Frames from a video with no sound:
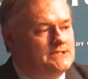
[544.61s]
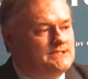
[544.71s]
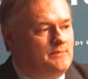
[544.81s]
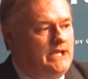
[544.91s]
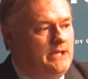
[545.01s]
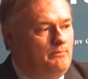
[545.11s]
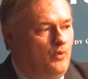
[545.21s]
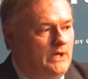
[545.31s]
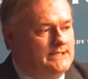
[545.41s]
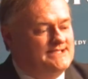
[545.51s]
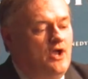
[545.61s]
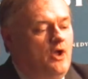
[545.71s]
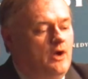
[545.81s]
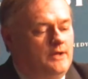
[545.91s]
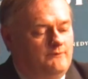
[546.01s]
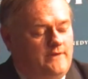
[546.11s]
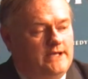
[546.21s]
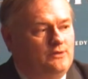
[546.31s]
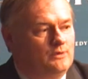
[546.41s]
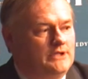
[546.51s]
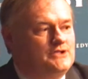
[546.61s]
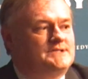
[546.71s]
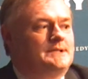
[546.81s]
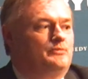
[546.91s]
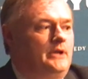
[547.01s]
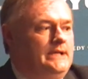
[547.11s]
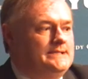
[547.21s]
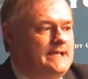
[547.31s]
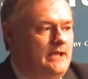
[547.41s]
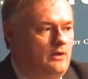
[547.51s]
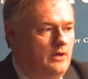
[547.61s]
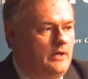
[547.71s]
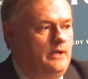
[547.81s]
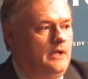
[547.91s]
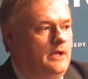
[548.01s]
some key points, on defending religious liberties and on